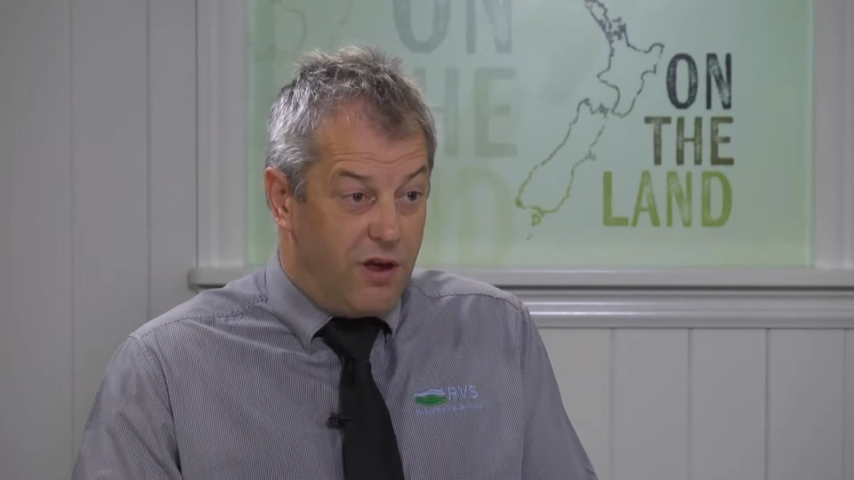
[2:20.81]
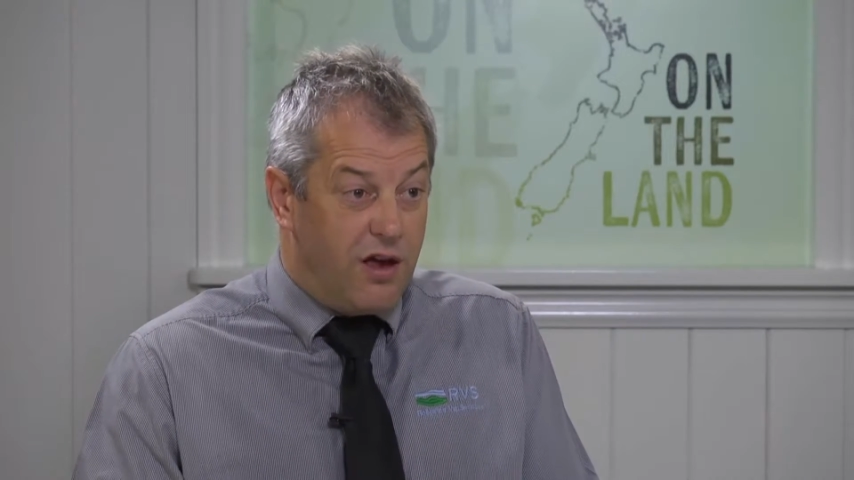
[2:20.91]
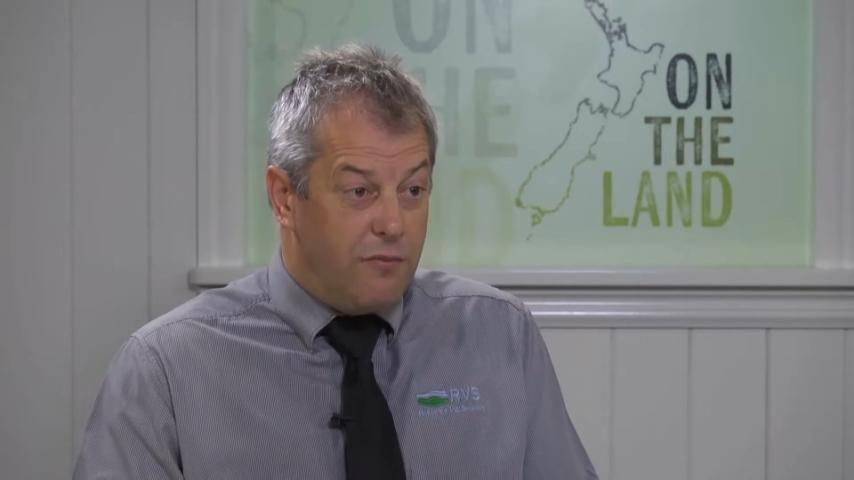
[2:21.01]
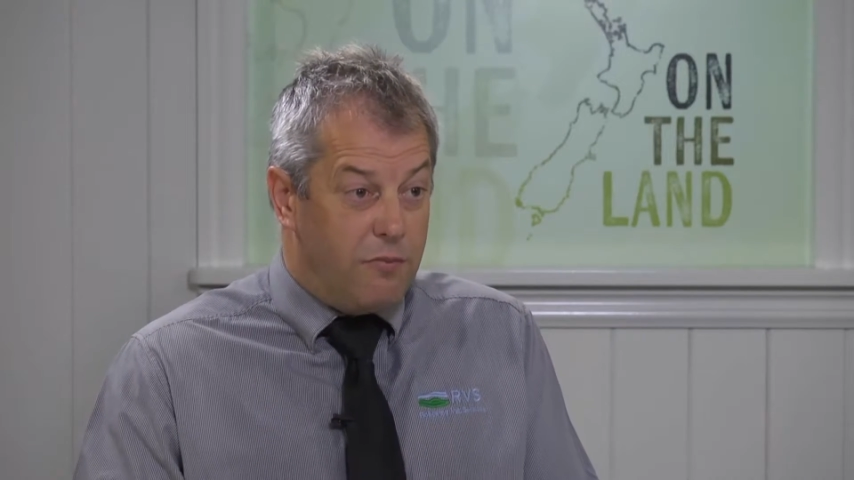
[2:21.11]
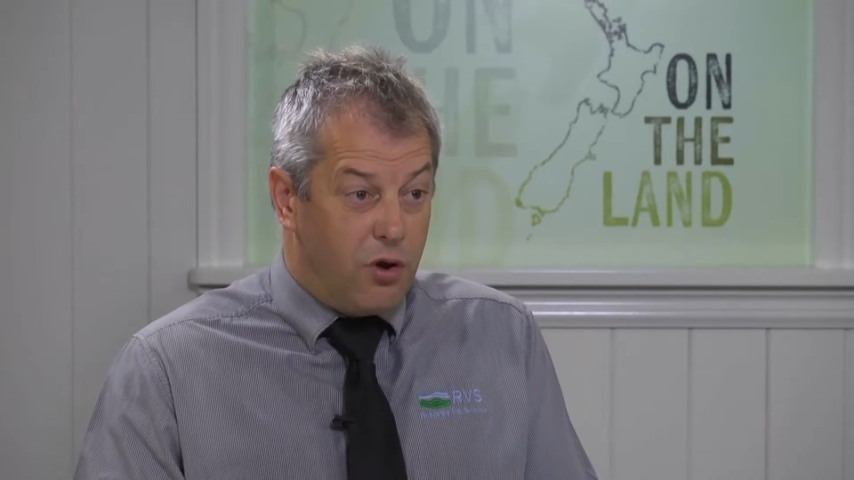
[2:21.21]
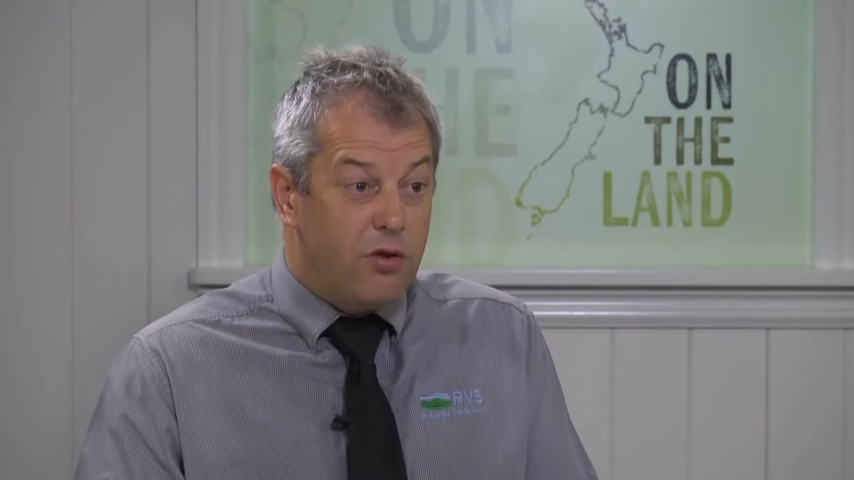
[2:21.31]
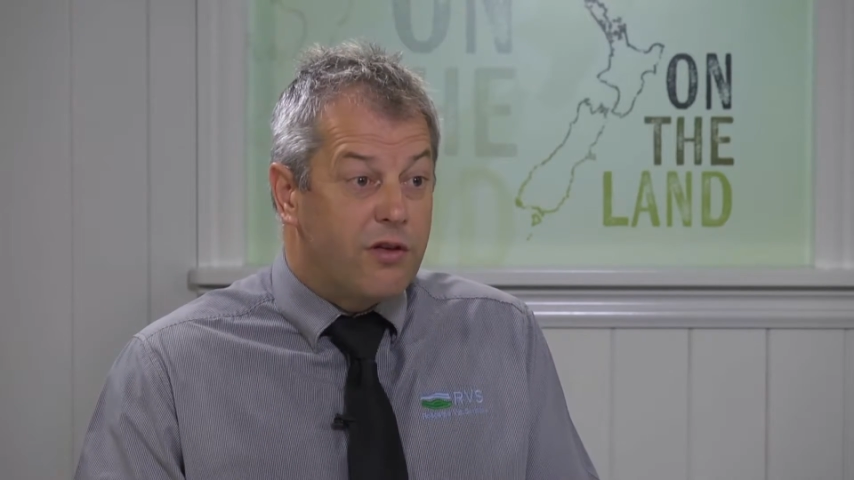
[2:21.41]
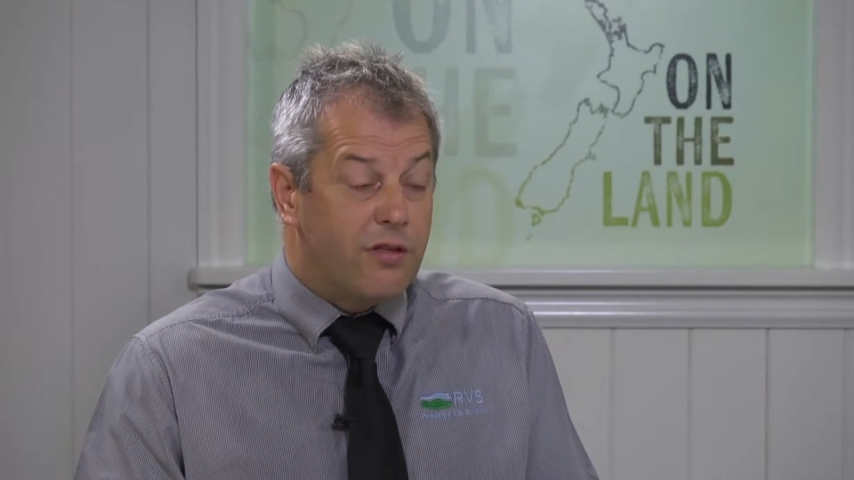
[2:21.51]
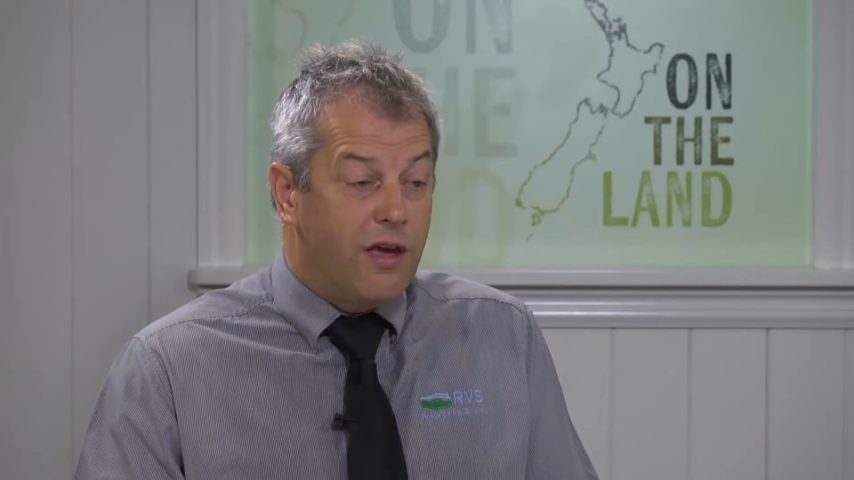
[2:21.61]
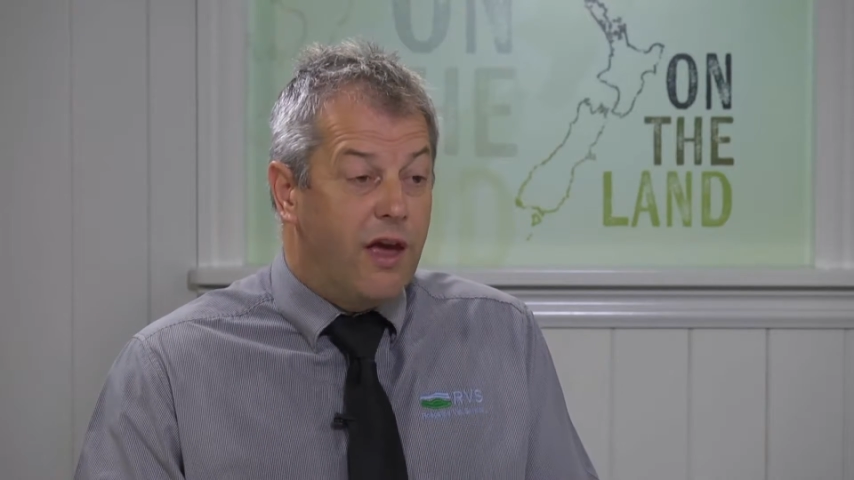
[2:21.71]
in
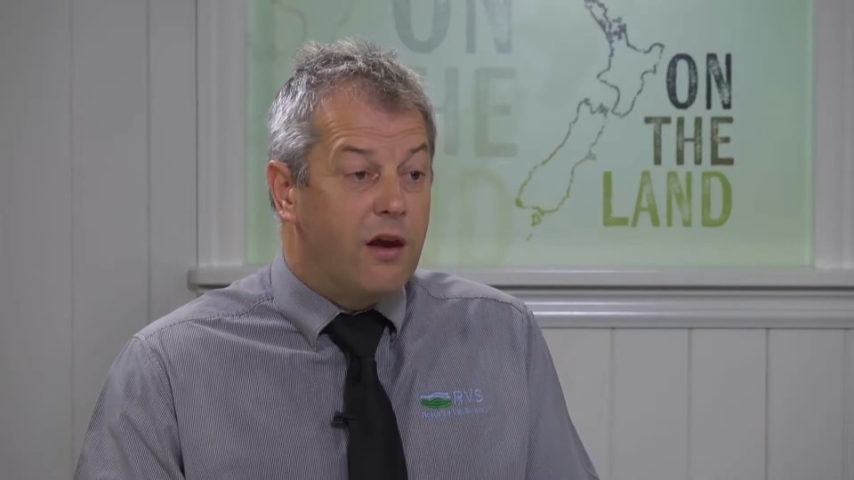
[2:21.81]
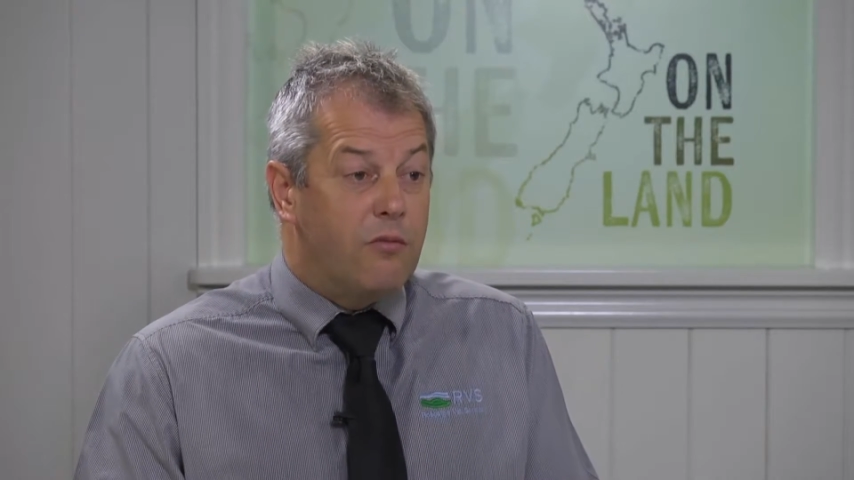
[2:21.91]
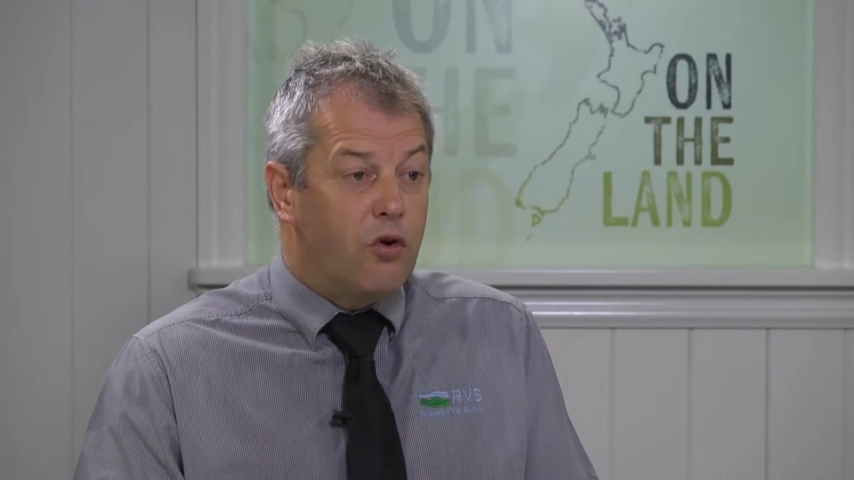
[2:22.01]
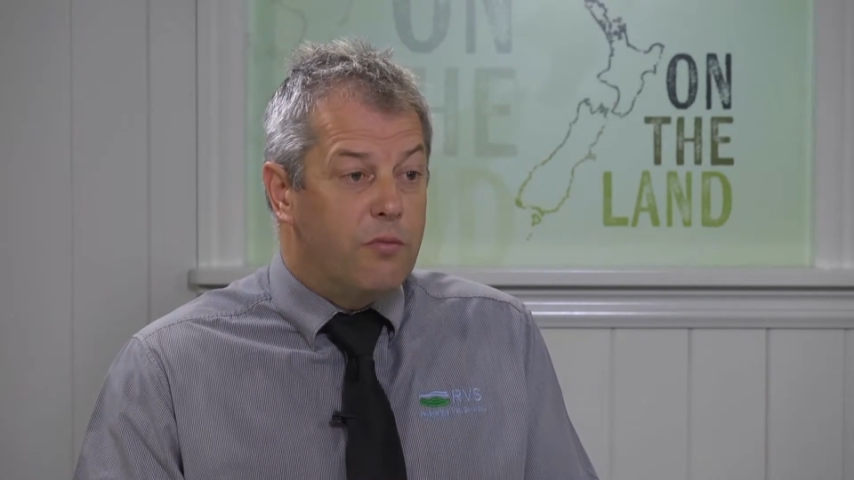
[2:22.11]
birthing the animal,